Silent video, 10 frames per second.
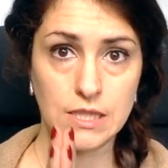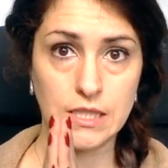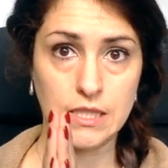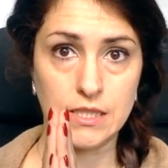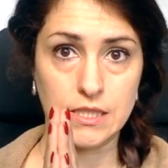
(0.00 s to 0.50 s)

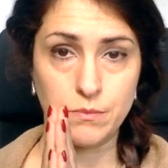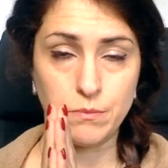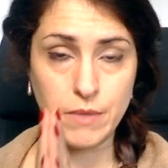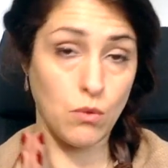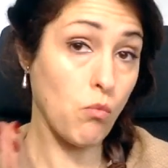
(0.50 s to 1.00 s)
in
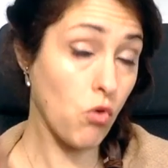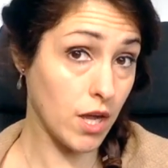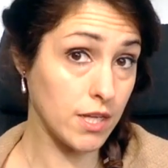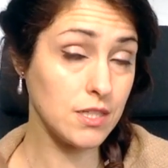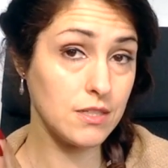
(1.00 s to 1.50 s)

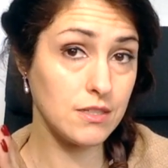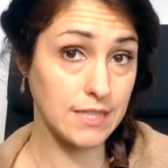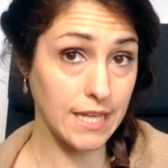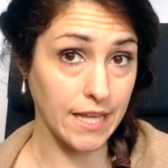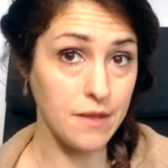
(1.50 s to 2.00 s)
B1,
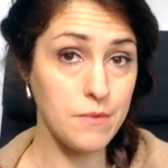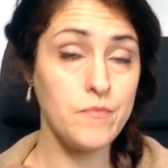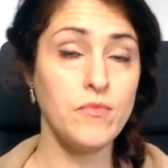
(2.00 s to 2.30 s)
DELE,